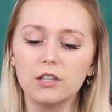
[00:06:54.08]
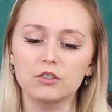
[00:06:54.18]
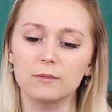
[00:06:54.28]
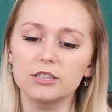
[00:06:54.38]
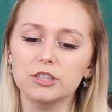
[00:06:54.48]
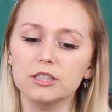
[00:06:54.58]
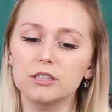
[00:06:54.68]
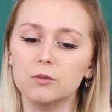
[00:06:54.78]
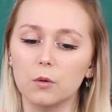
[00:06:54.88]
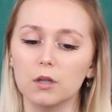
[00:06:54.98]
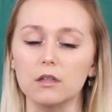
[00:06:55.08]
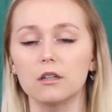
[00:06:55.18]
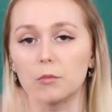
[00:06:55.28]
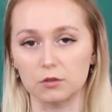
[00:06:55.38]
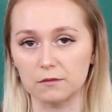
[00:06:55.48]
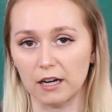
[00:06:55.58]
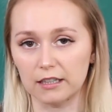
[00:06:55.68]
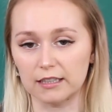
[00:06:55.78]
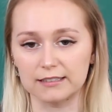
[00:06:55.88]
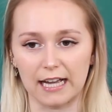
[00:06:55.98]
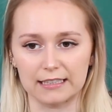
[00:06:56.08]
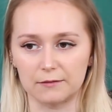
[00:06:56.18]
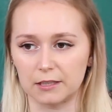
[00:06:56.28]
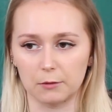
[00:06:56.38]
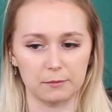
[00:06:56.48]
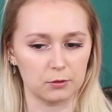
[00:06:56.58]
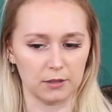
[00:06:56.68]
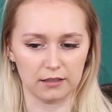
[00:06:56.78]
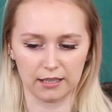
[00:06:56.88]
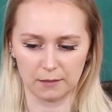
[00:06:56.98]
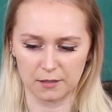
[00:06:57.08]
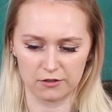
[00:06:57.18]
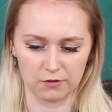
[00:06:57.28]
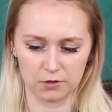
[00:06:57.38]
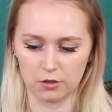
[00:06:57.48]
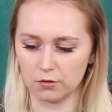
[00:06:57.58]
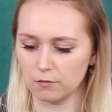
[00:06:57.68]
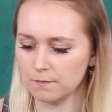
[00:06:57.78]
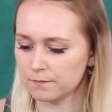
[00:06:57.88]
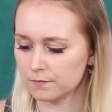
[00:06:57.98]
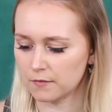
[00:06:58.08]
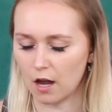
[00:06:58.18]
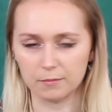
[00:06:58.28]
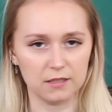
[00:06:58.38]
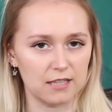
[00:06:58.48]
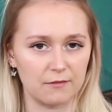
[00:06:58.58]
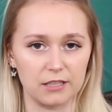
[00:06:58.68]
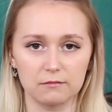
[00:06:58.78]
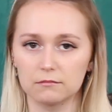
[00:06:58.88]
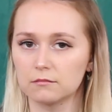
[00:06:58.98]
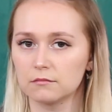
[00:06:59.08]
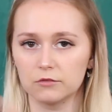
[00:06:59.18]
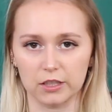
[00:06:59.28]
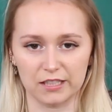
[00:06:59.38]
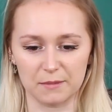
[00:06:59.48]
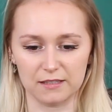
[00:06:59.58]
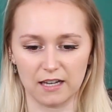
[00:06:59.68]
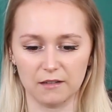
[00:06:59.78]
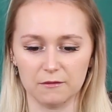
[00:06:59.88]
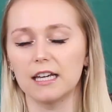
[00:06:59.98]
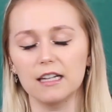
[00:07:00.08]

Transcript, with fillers: So make sure your emulsifier is active anywhere between like a pH of 2 up to 7 just to be safe.